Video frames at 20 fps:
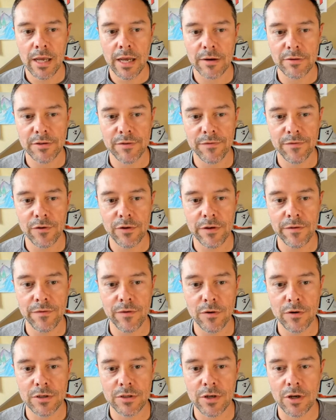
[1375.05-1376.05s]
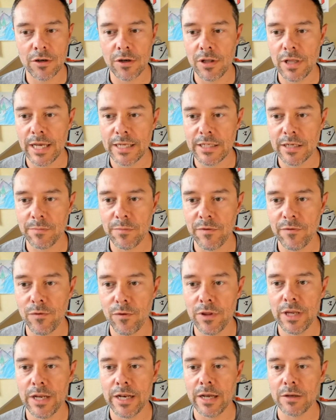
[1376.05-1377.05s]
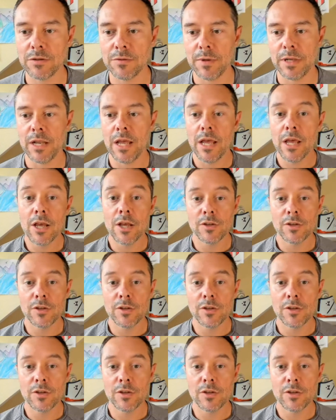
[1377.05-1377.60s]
I was fully focused on Classic before the announcement.